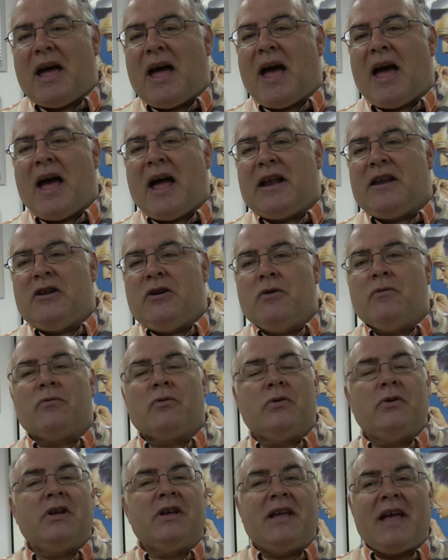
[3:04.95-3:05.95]
and you
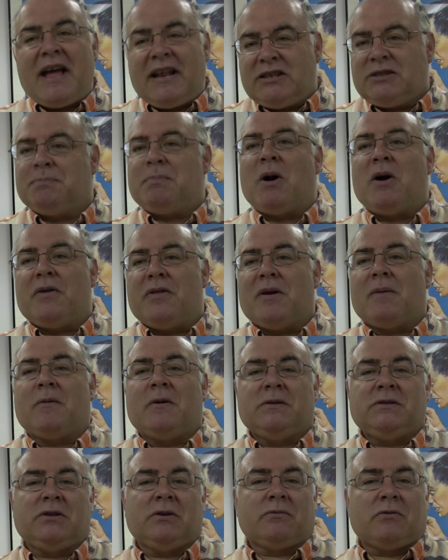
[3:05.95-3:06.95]
root against both of them
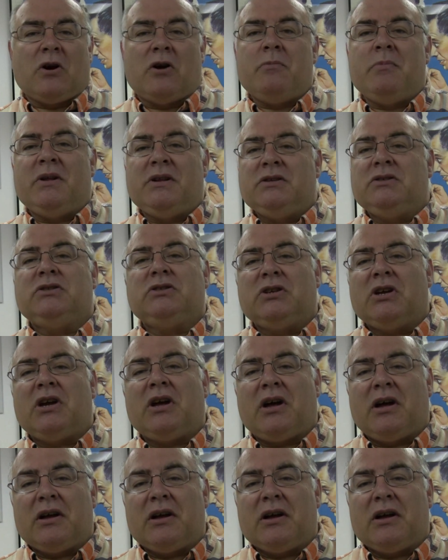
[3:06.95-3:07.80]
because the Romans,